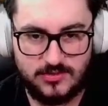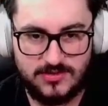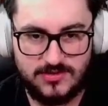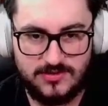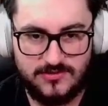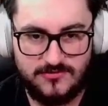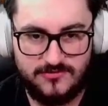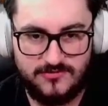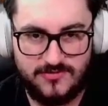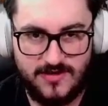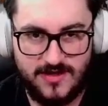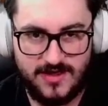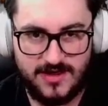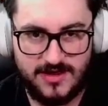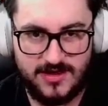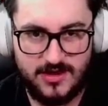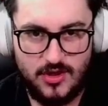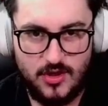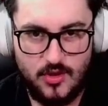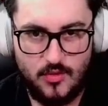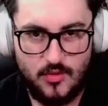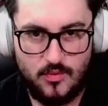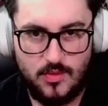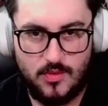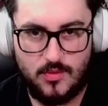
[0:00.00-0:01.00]
than fine.
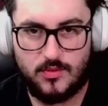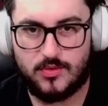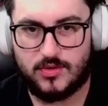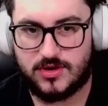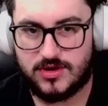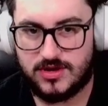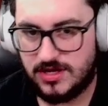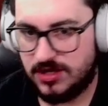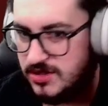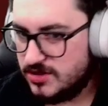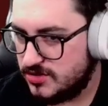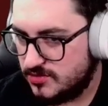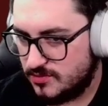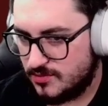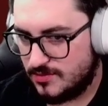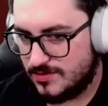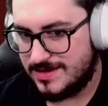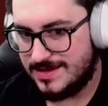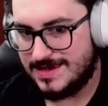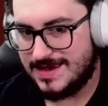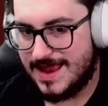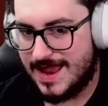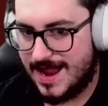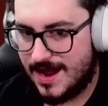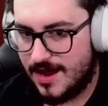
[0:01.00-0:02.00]
What we're gonna do
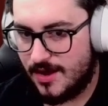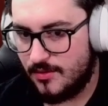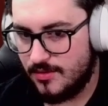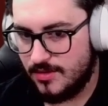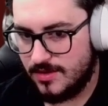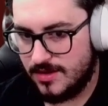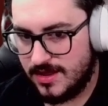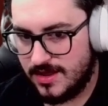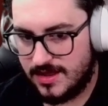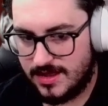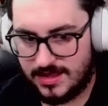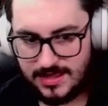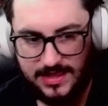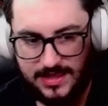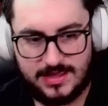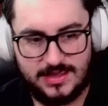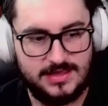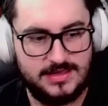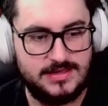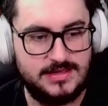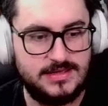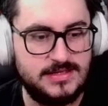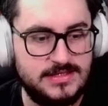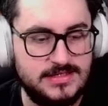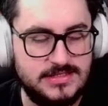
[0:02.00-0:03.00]
now
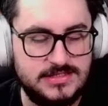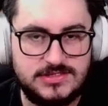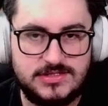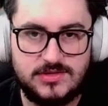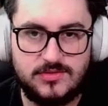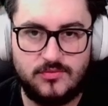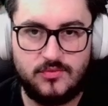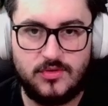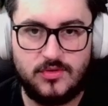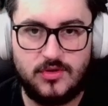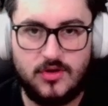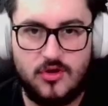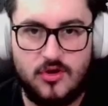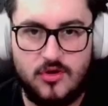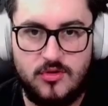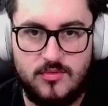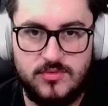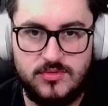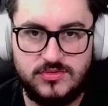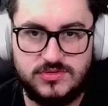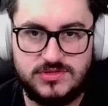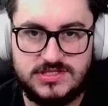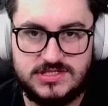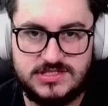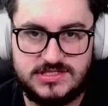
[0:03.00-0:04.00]
is we're
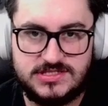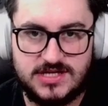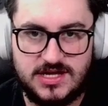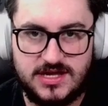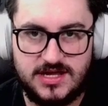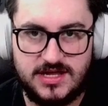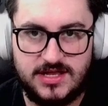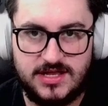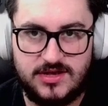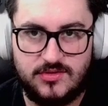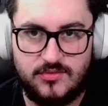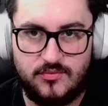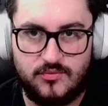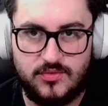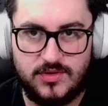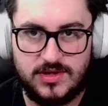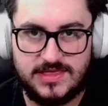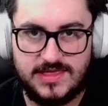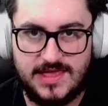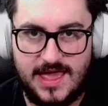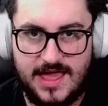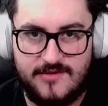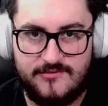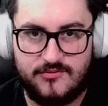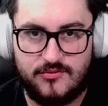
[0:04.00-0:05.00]
almost done with
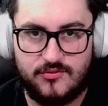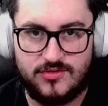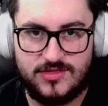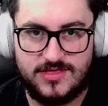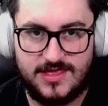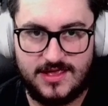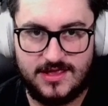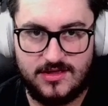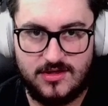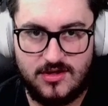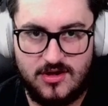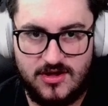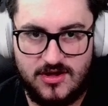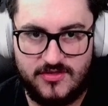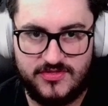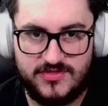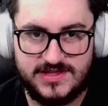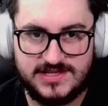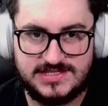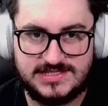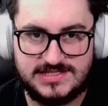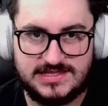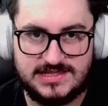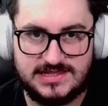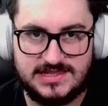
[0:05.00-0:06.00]
everything on
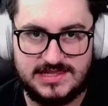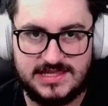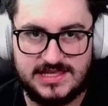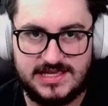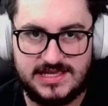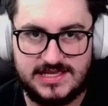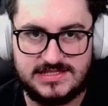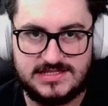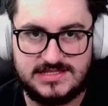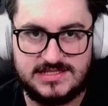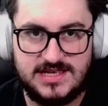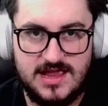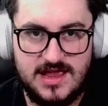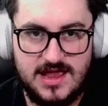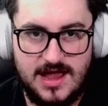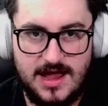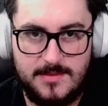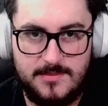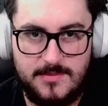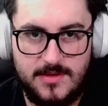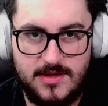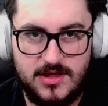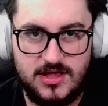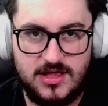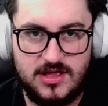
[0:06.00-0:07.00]
this list. I'm
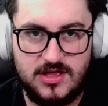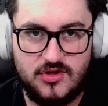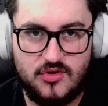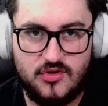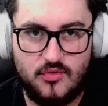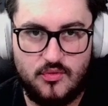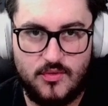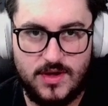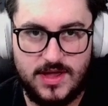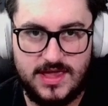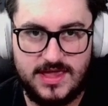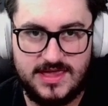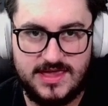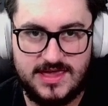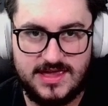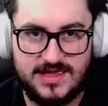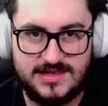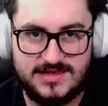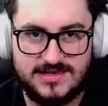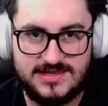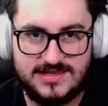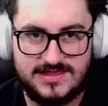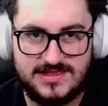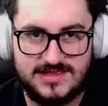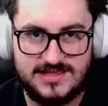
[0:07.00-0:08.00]
not gonna quite get
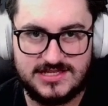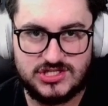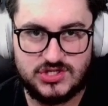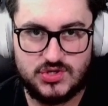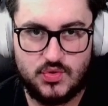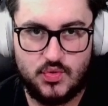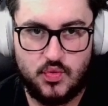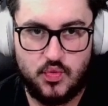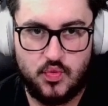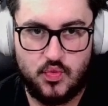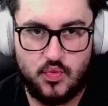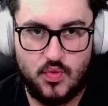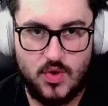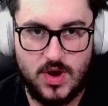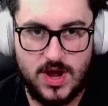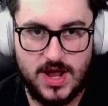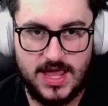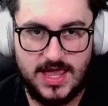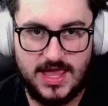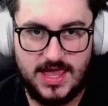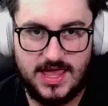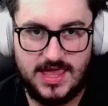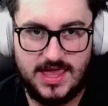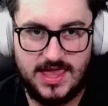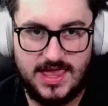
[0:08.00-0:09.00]
into this quite
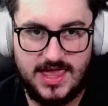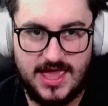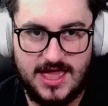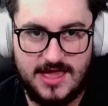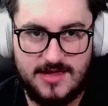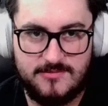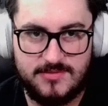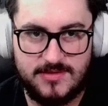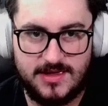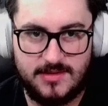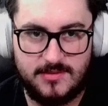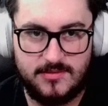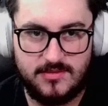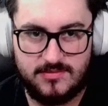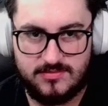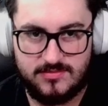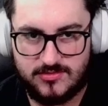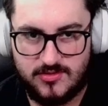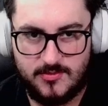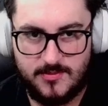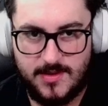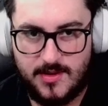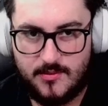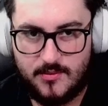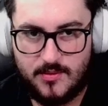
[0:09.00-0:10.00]
yet, but no
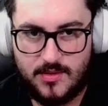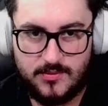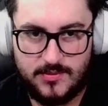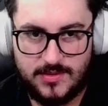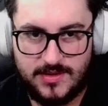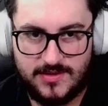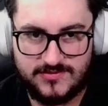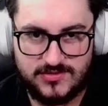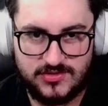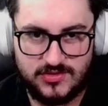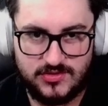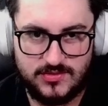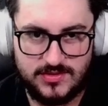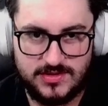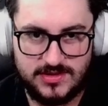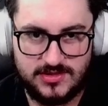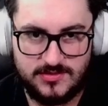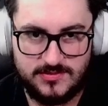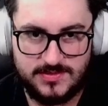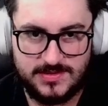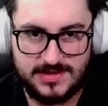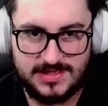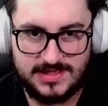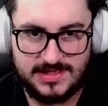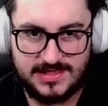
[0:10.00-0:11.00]
matter what, we have to do it a little
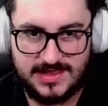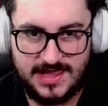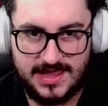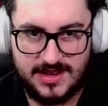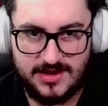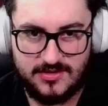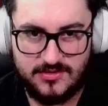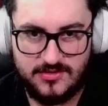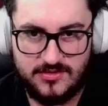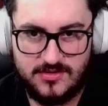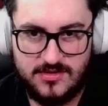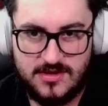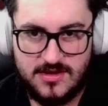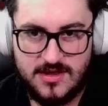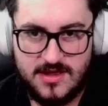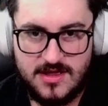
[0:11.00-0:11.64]
bit later.